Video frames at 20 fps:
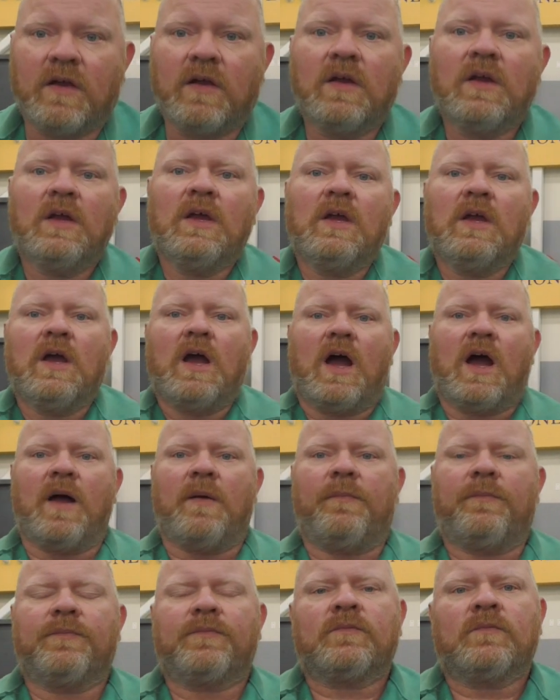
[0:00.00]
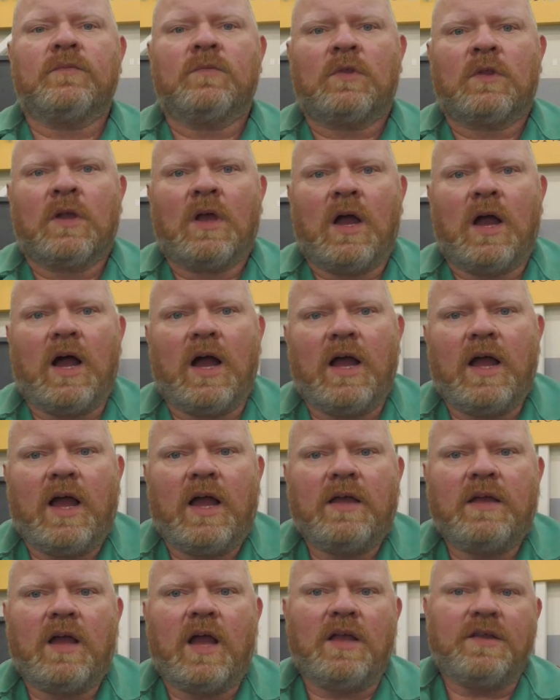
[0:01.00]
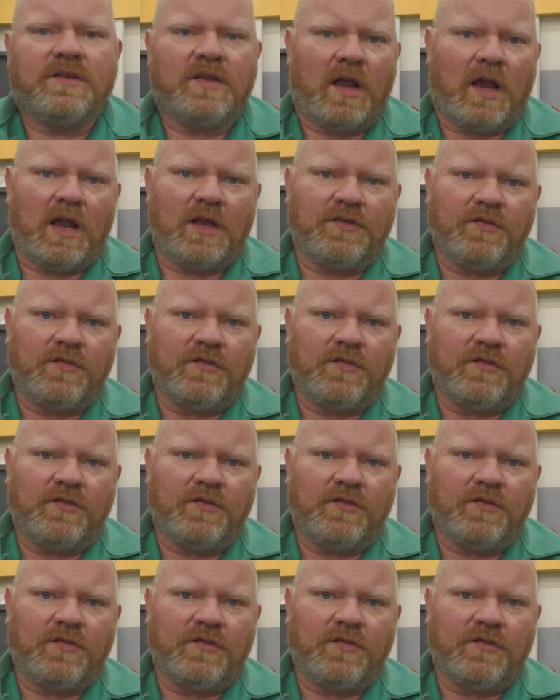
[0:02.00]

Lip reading: I